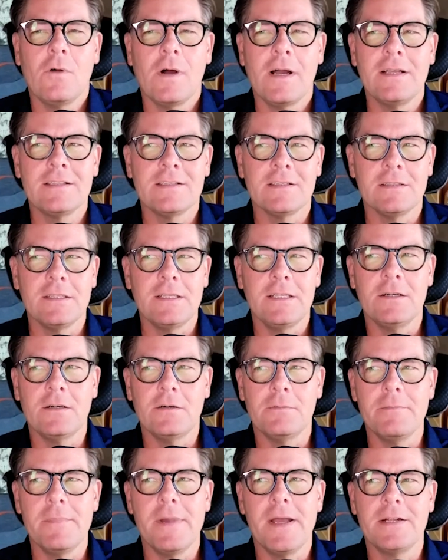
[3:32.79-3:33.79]
as a
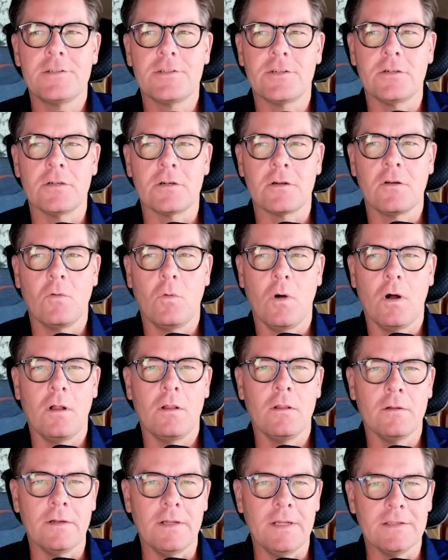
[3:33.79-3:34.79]
leader measure
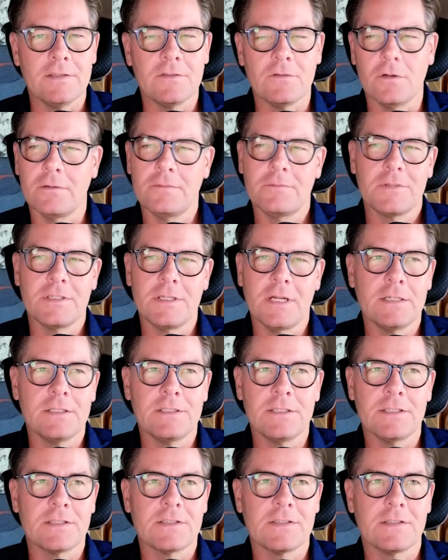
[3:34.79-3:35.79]
quality? So it's not
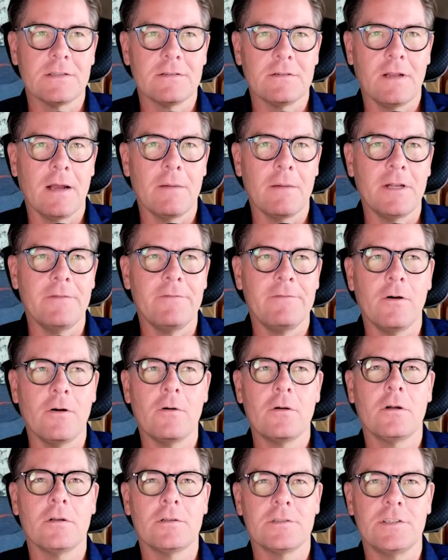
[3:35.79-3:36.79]
just how many
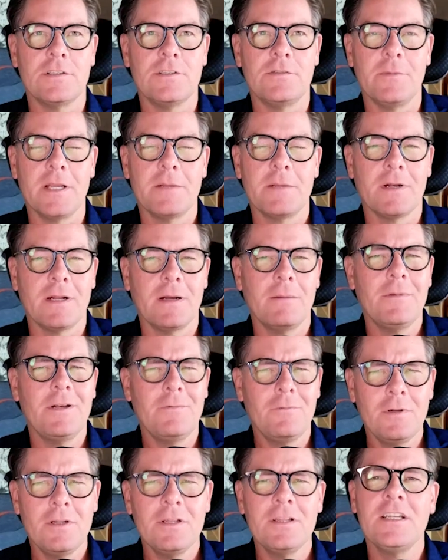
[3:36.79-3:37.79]
phone calls did you make, but how many
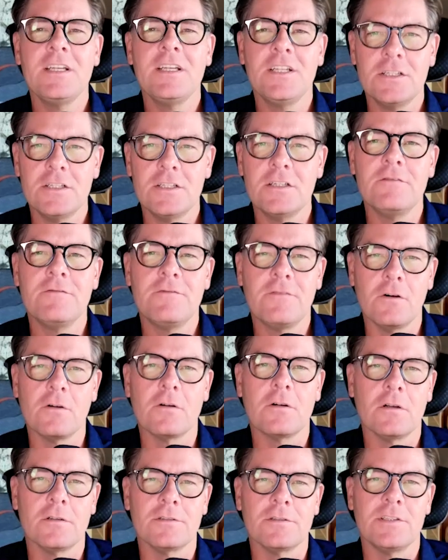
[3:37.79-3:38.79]
really good phone
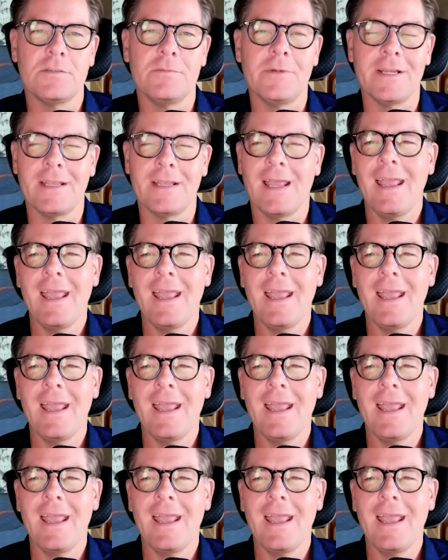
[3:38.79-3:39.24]
calls did you make?